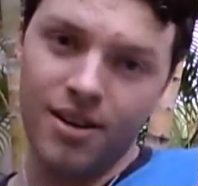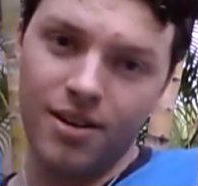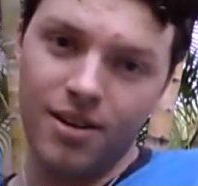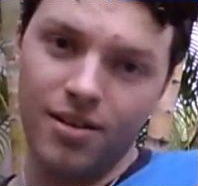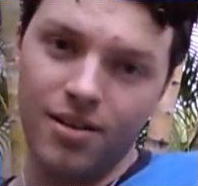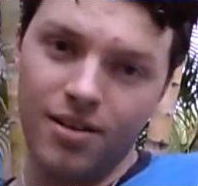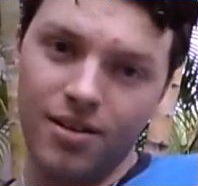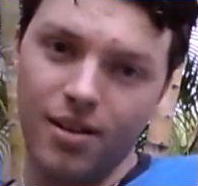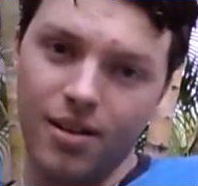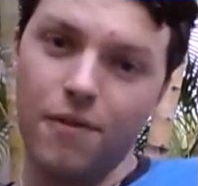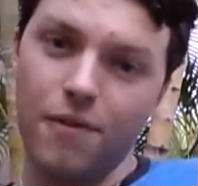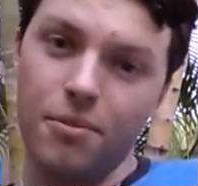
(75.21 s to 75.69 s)

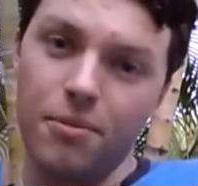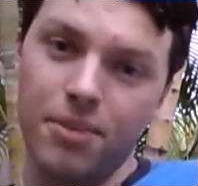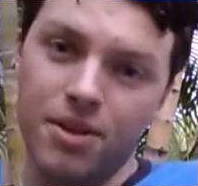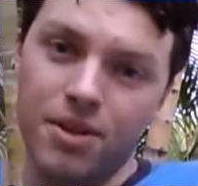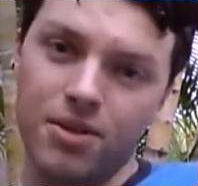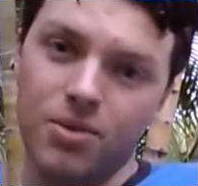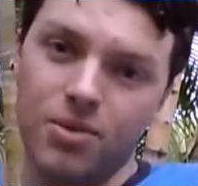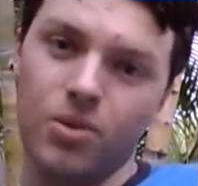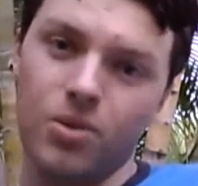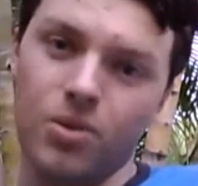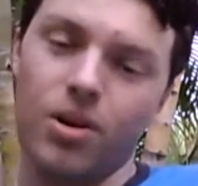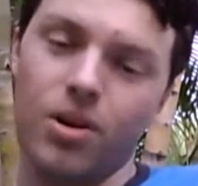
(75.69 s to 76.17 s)
of the Peace
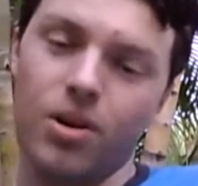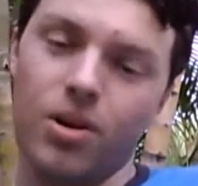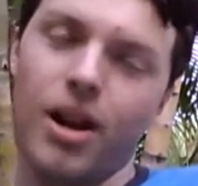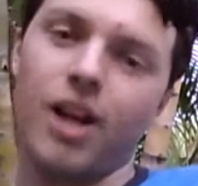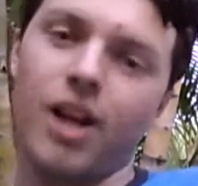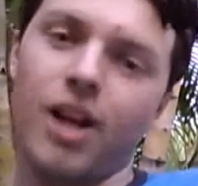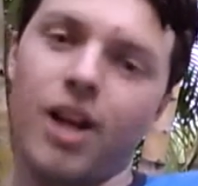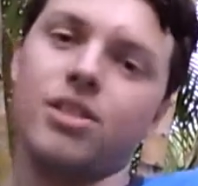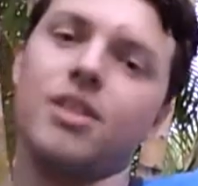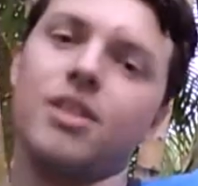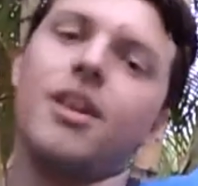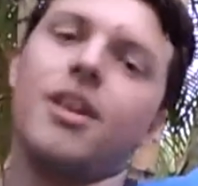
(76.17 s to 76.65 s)
Corps
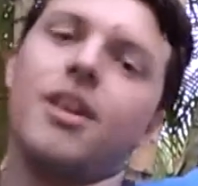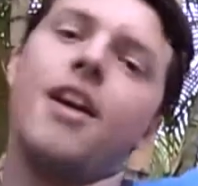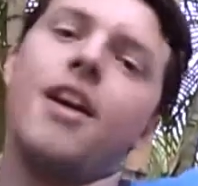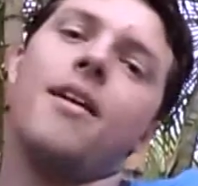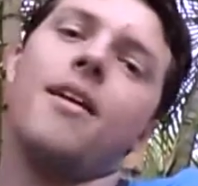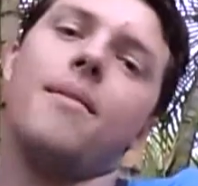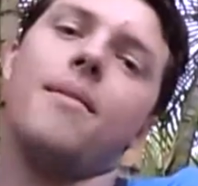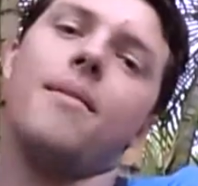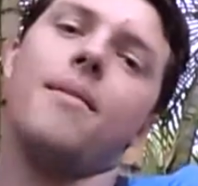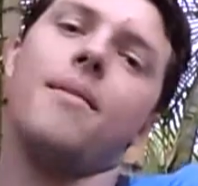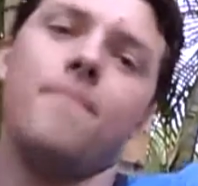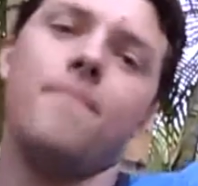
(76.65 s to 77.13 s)
actually
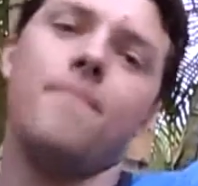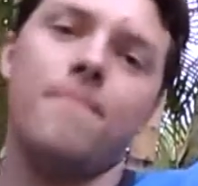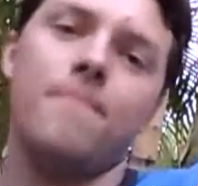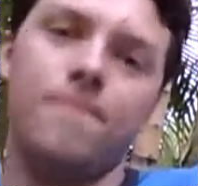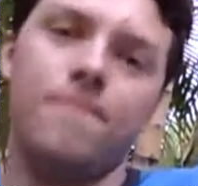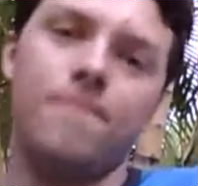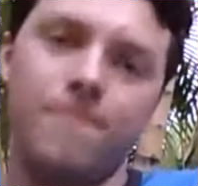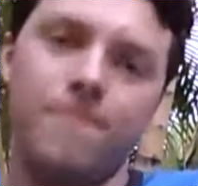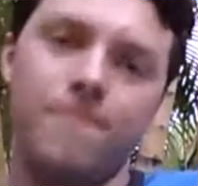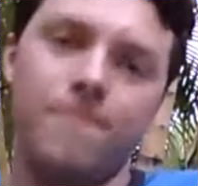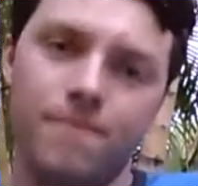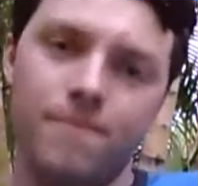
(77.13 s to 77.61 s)
came
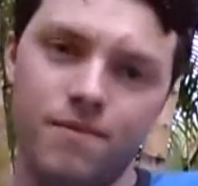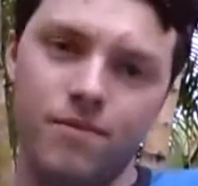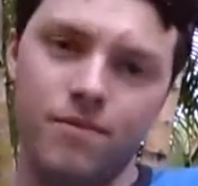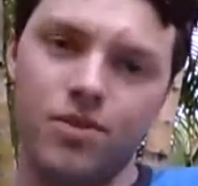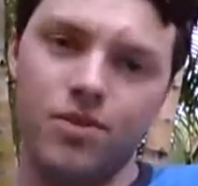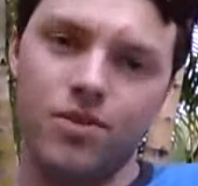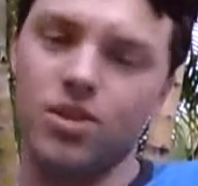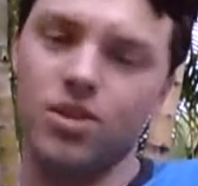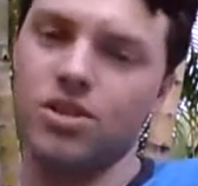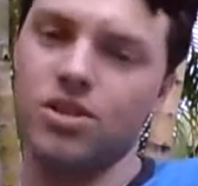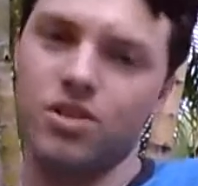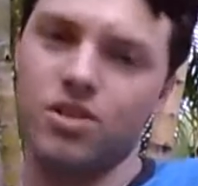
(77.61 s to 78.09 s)

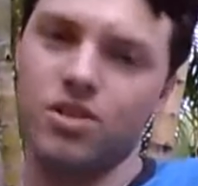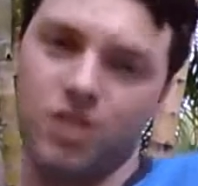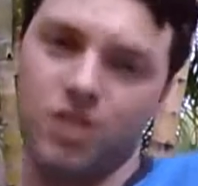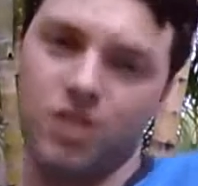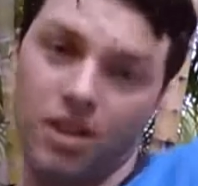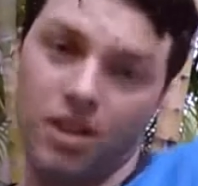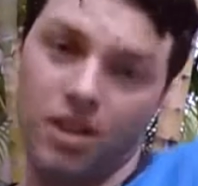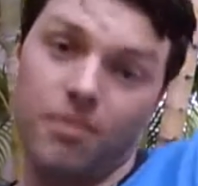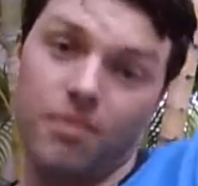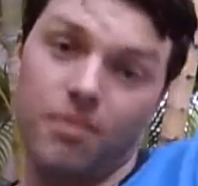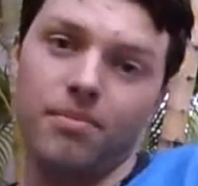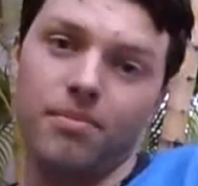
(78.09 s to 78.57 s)
just to
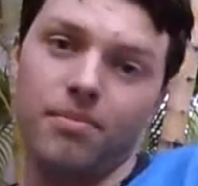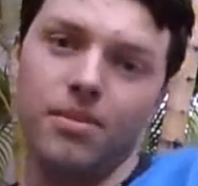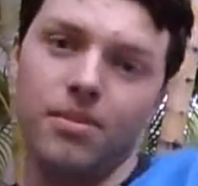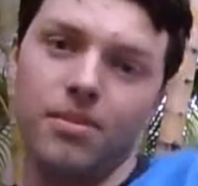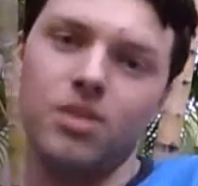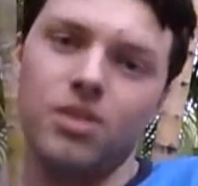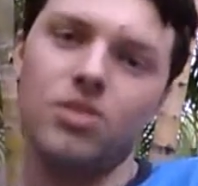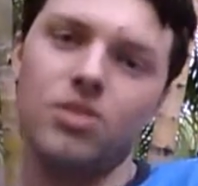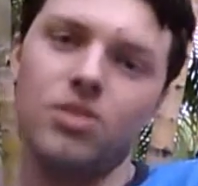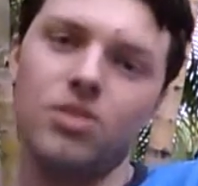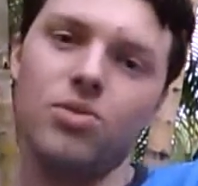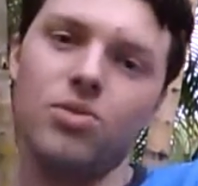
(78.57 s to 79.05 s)
come
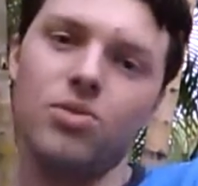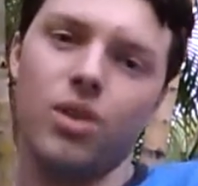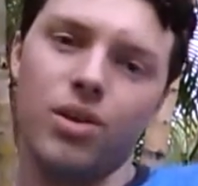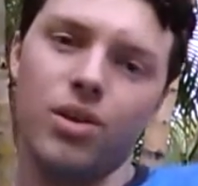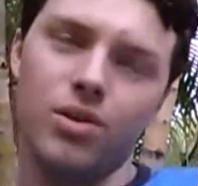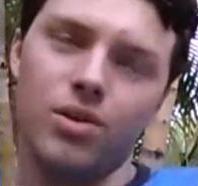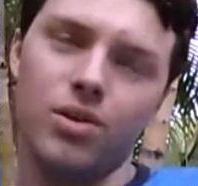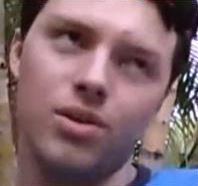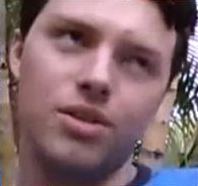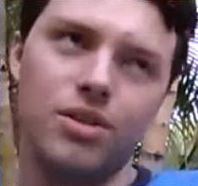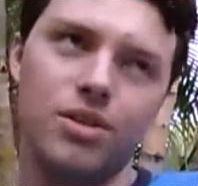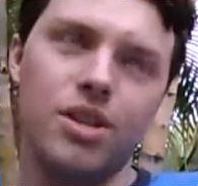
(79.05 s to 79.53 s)
to
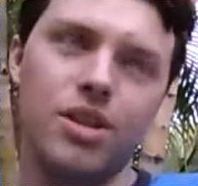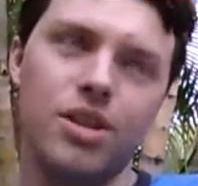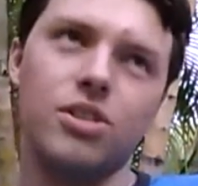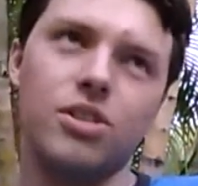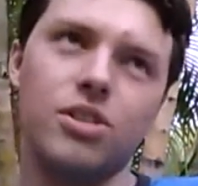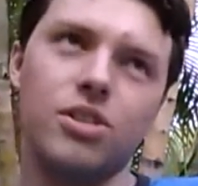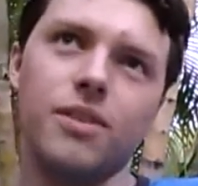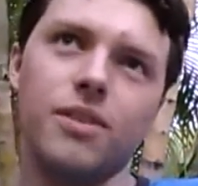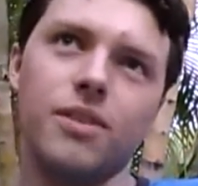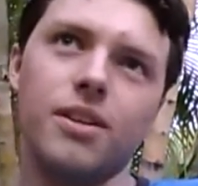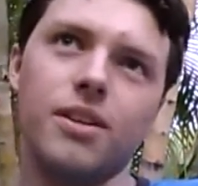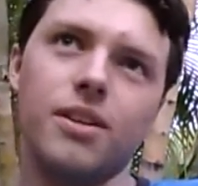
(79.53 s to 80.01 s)
our staging
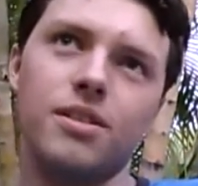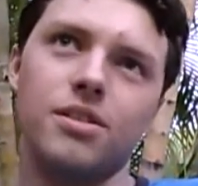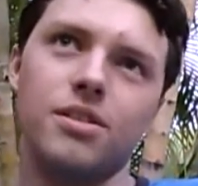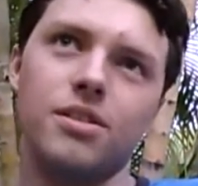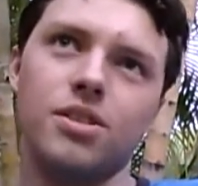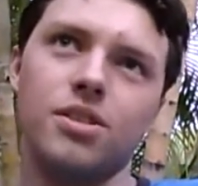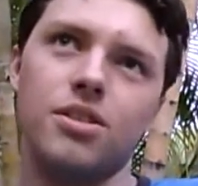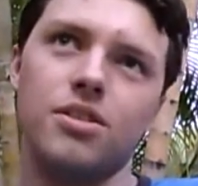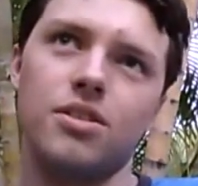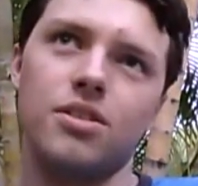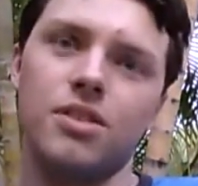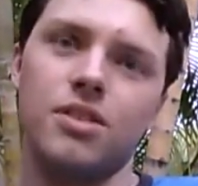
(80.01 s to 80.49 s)
event to
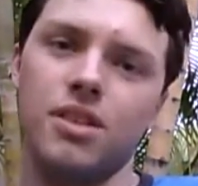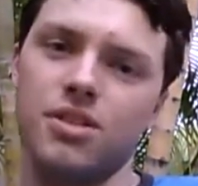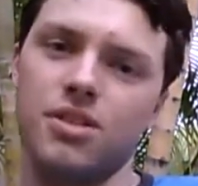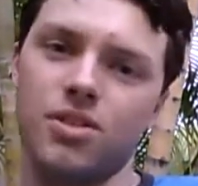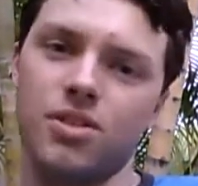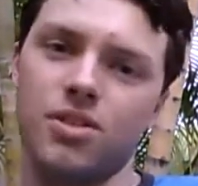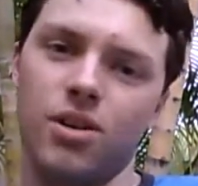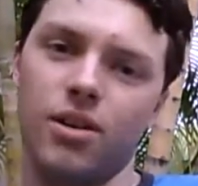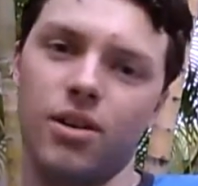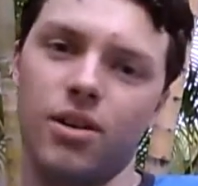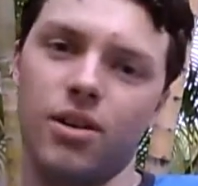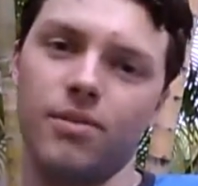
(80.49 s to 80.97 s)
just see us
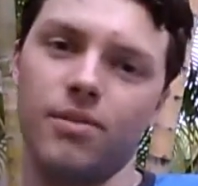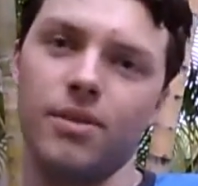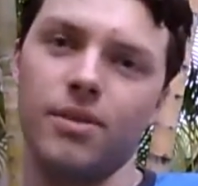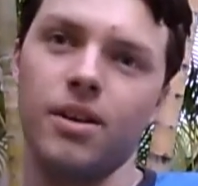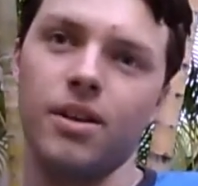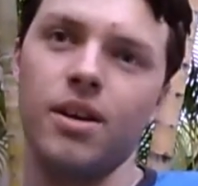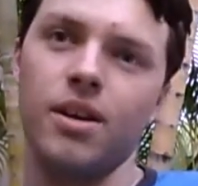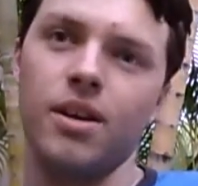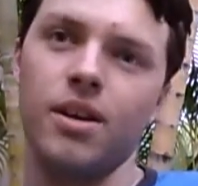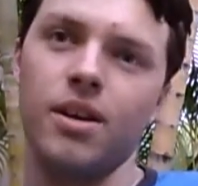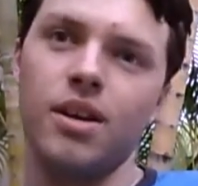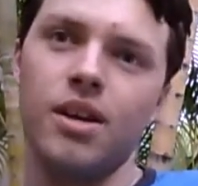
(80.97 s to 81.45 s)
off and
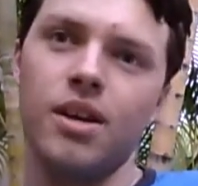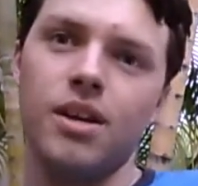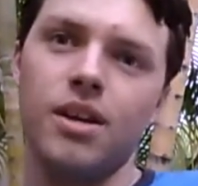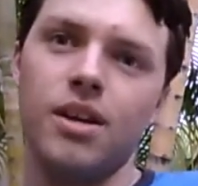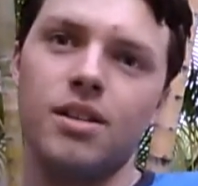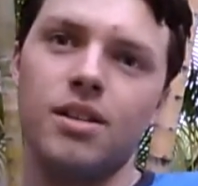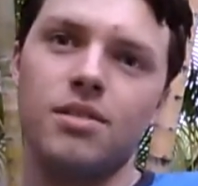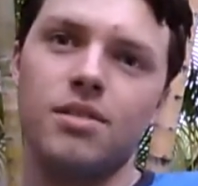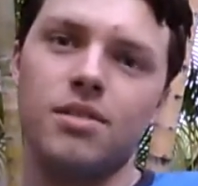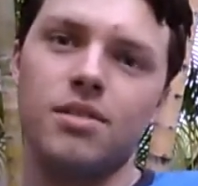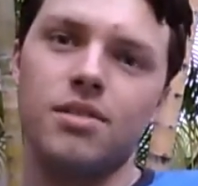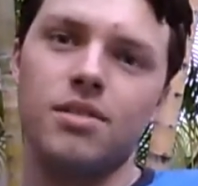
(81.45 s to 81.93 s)

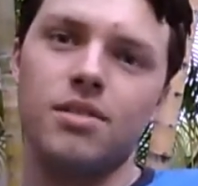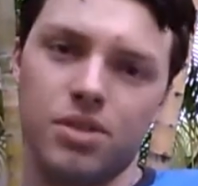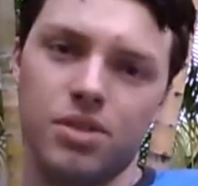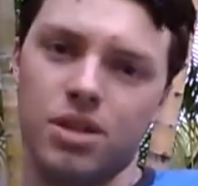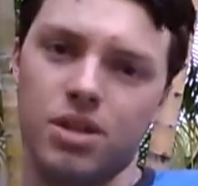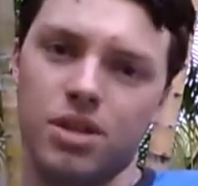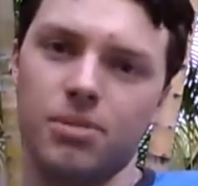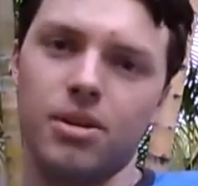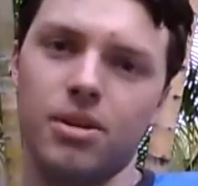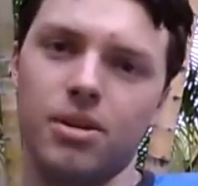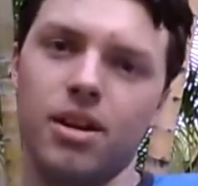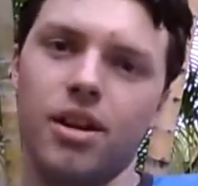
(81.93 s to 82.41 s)
tell us what it's
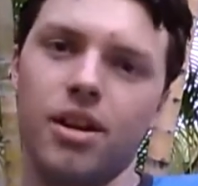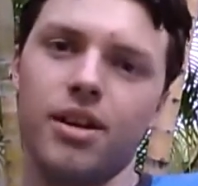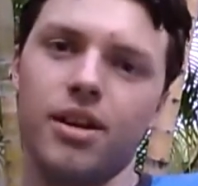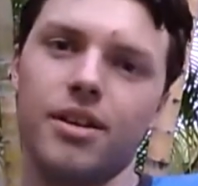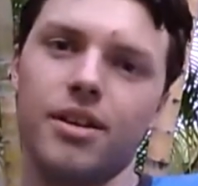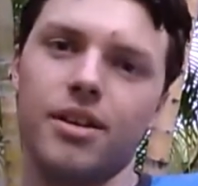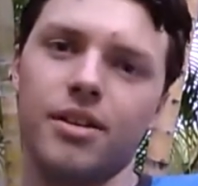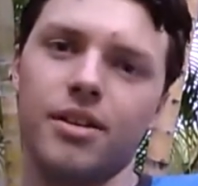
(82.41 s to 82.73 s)
going to be like.